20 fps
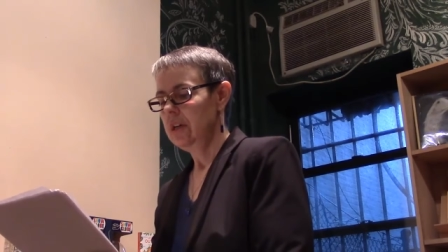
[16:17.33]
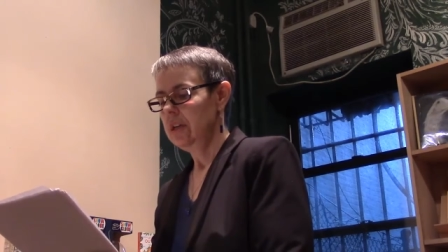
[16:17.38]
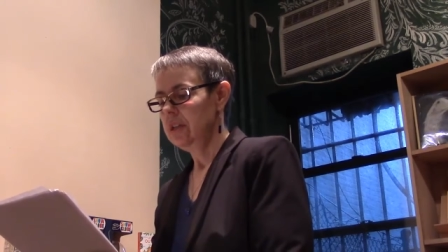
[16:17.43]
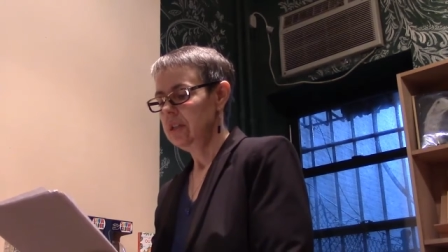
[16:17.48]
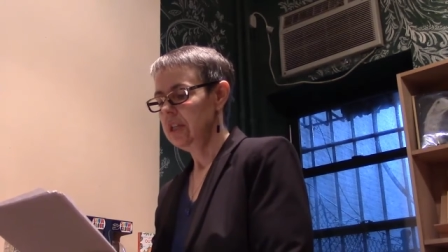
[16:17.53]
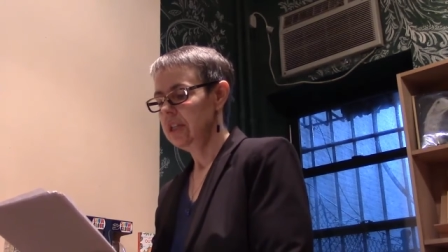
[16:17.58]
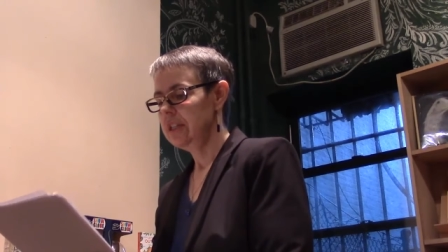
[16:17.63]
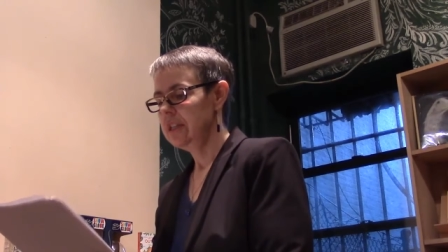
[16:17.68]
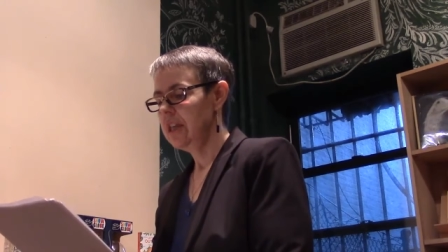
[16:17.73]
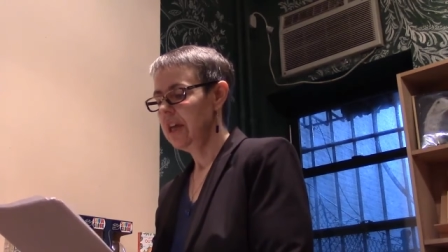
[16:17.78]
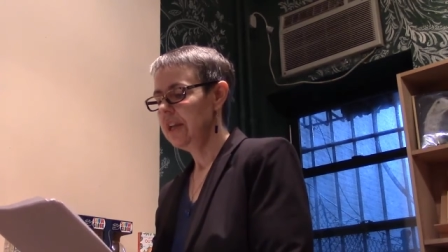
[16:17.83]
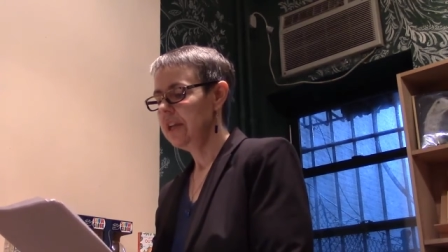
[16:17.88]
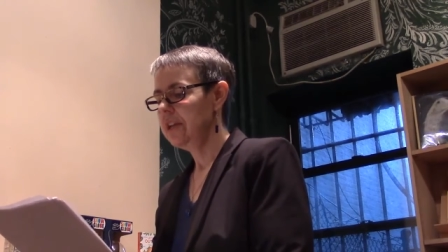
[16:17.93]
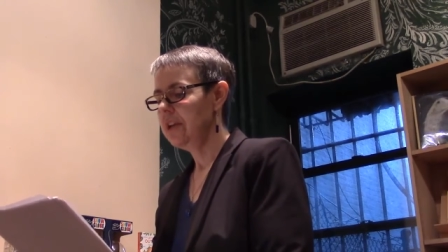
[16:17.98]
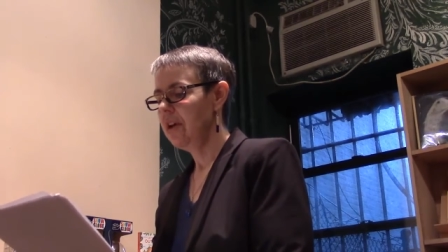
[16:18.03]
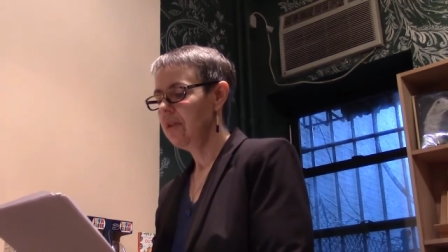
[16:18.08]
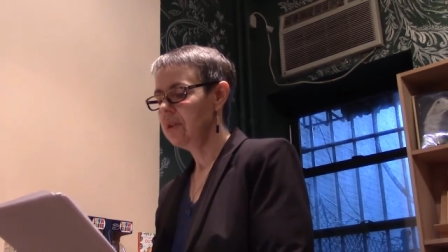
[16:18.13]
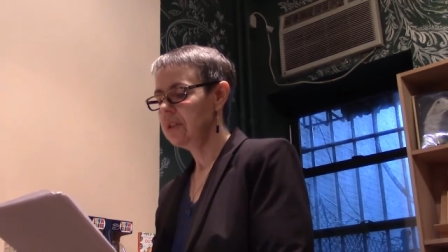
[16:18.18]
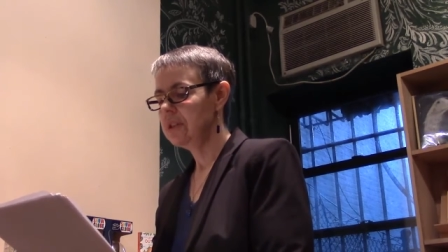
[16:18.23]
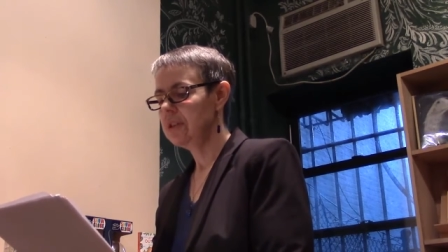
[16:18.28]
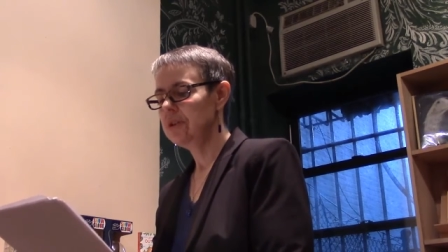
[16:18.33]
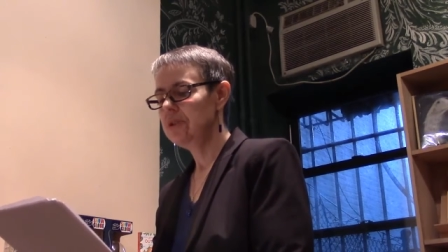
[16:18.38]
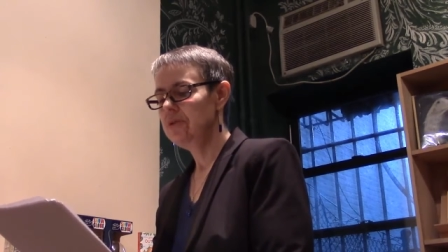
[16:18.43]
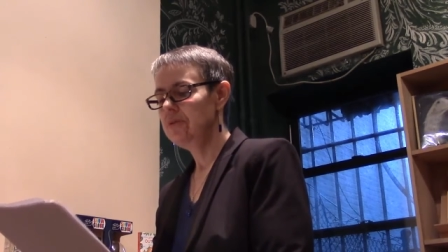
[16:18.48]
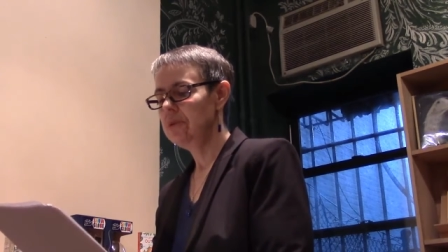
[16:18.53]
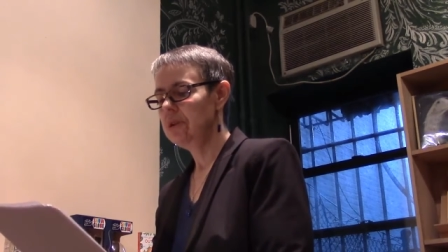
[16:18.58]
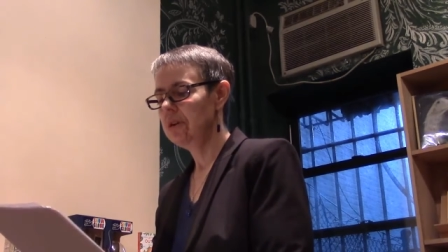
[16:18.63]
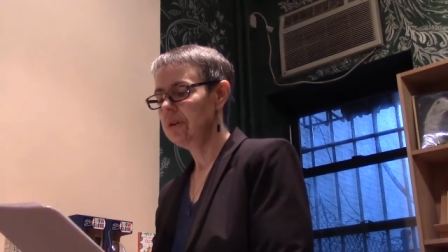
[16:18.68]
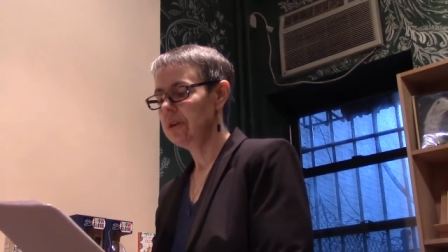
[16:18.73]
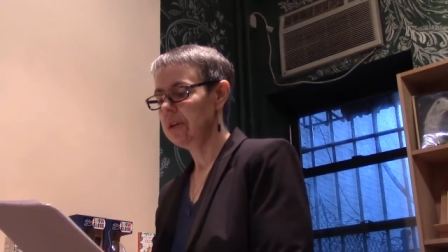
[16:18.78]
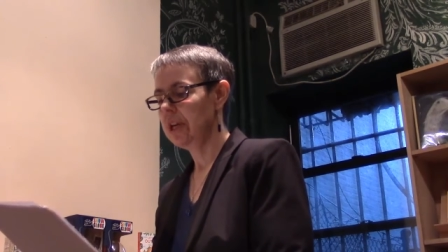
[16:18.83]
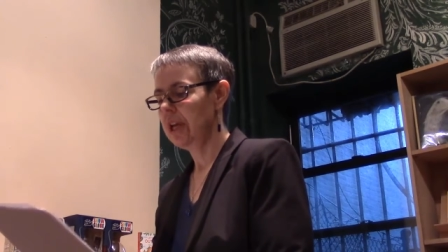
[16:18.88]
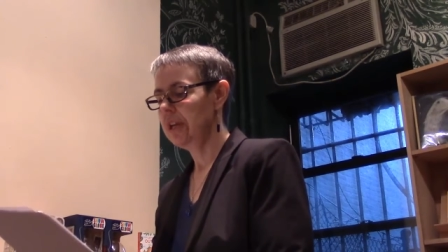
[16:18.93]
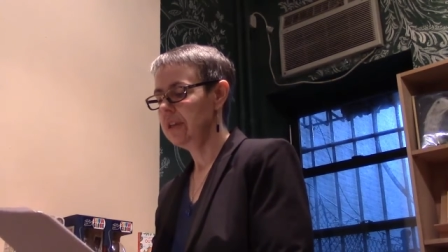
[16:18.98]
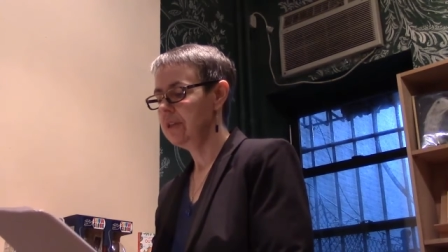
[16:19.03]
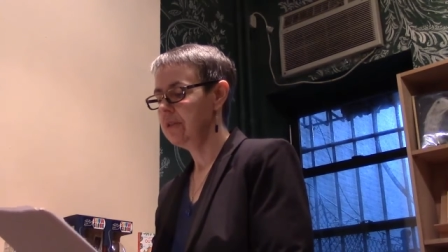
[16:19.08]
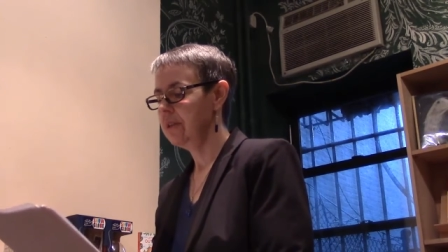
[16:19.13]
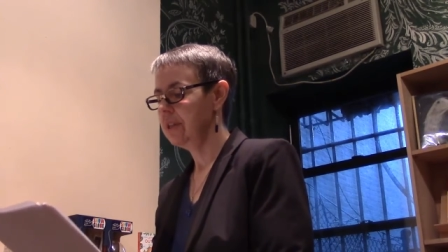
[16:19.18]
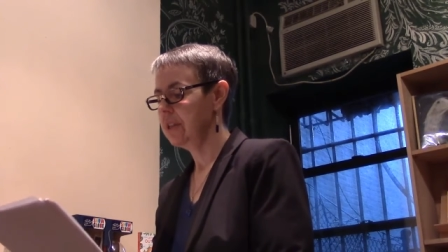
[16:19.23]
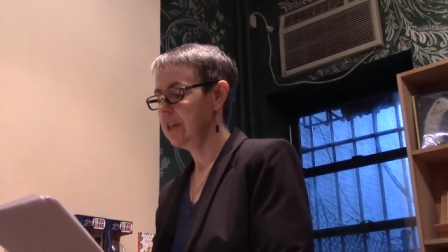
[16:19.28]
Just then he noticed a new current
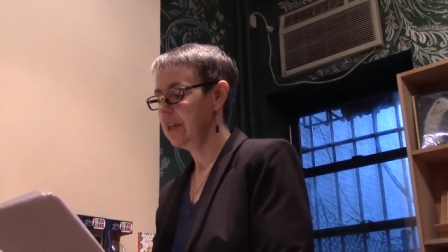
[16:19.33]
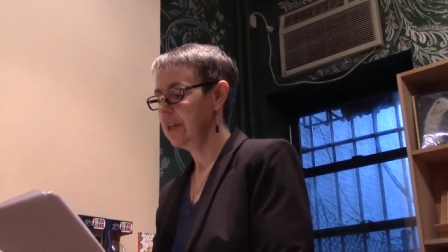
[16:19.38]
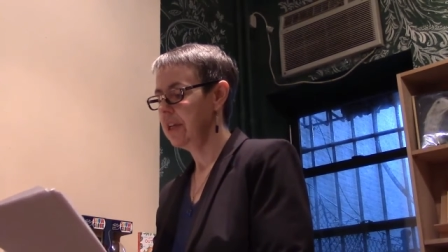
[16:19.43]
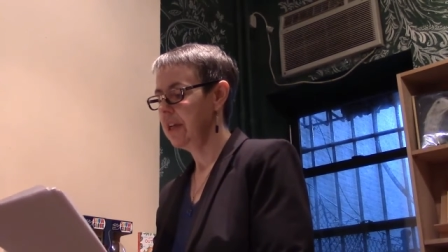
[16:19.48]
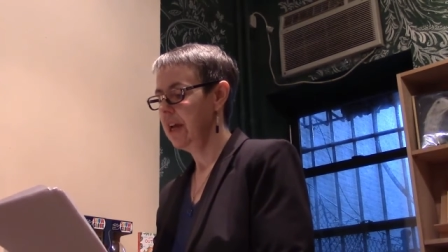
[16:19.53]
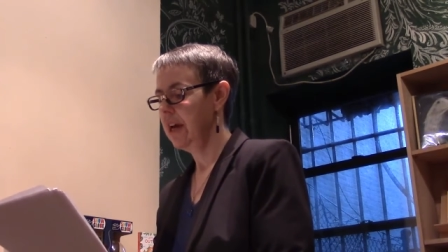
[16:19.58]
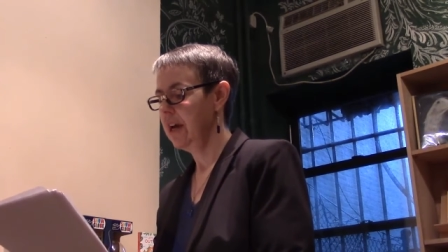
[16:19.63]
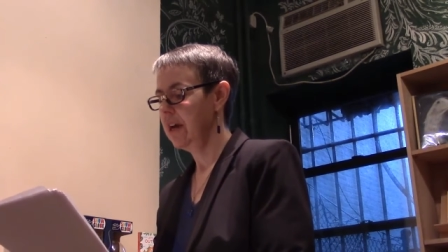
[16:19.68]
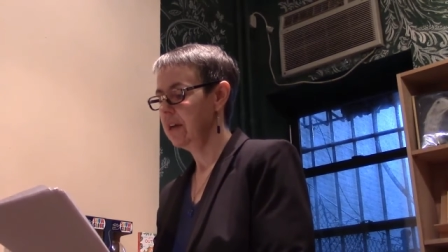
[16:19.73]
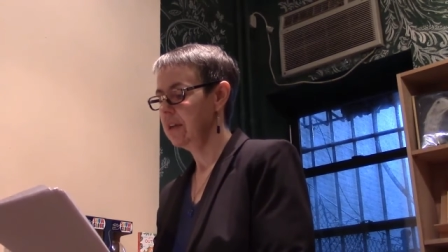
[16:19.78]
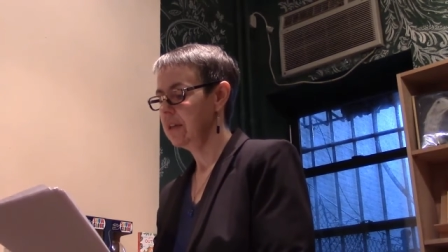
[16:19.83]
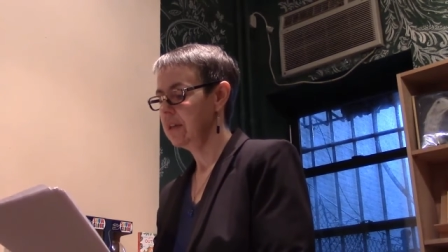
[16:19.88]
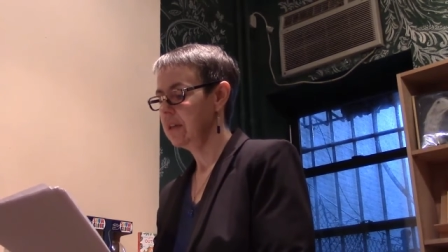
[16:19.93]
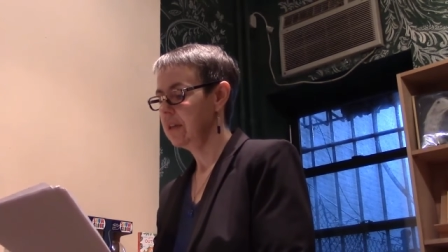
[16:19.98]
entering the canal.